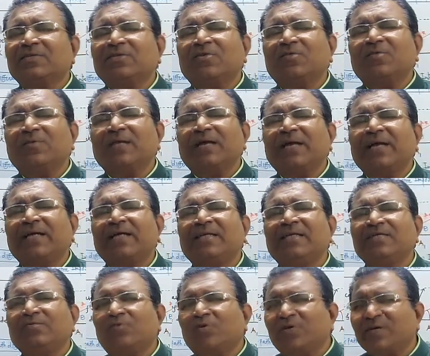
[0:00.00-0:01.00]
of light
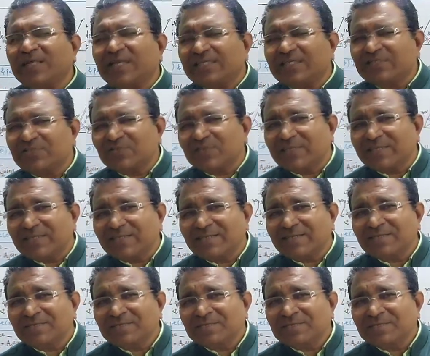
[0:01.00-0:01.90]
is what actually?